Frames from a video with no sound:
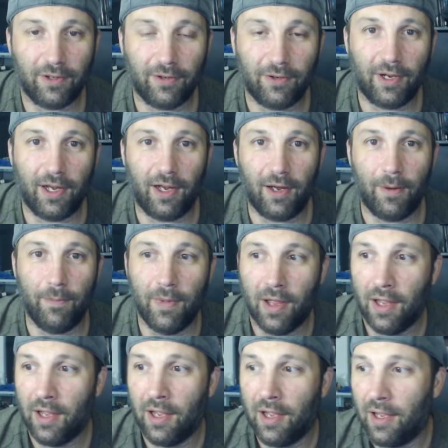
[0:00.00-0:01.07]
I
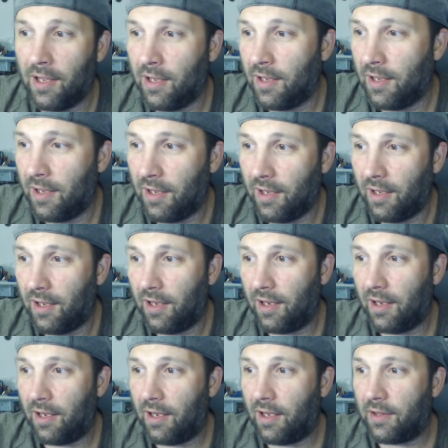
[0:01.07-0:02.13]

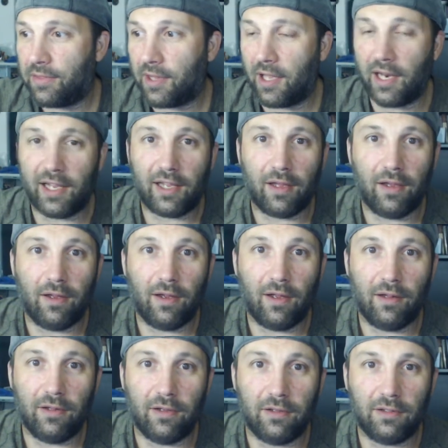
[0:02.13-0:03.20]
thought I'd get a
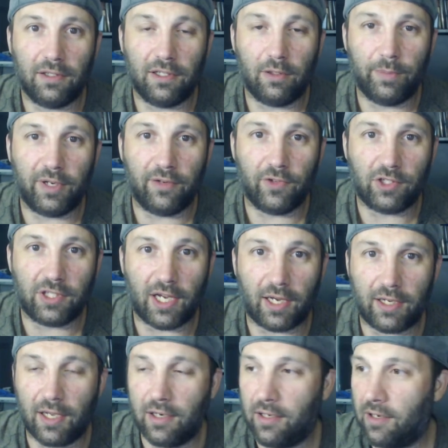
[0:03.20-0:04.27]
little bit of a
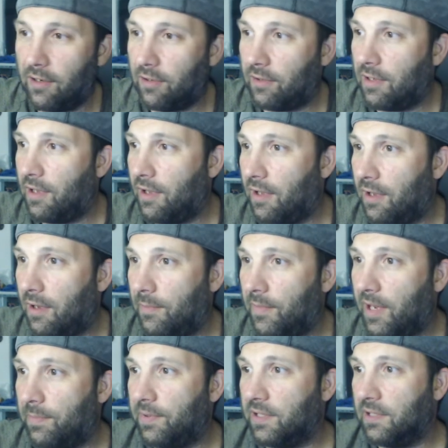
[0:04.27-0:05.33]
check-in here.
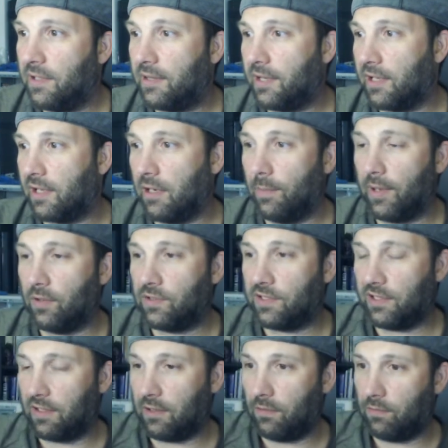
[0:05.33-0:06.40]
I've been thinking about
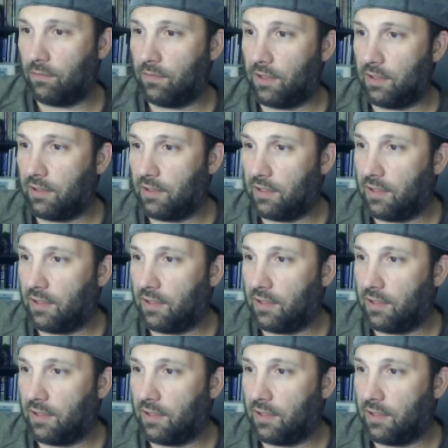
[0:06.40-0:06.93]
what